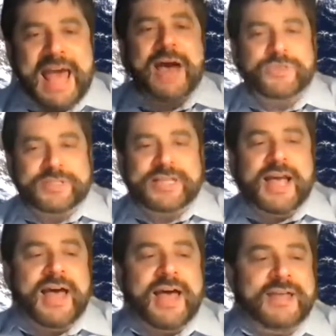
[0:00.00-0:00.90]

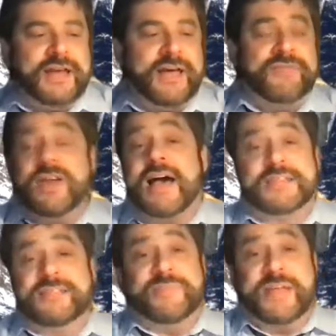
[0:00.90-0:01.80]
outside of
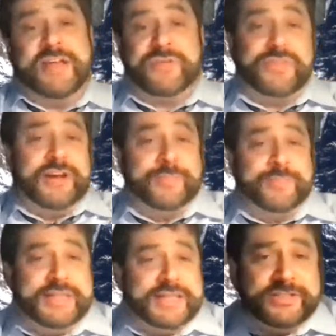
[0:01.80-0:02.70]
cognitive behavioral
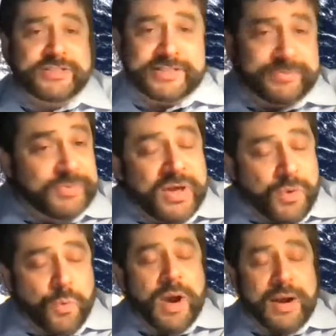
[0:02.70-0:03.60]
therapy. That's just
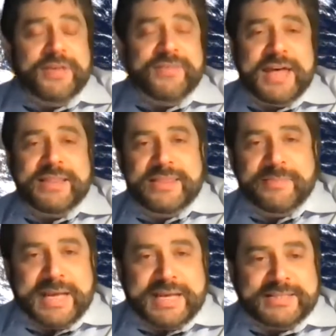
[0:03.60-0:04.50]
where we've had the
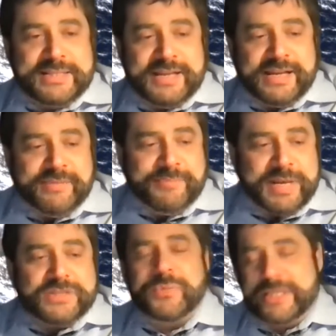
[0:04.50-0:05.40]
best uh,
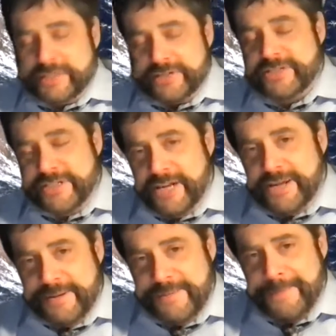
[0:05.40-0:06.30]
best research done.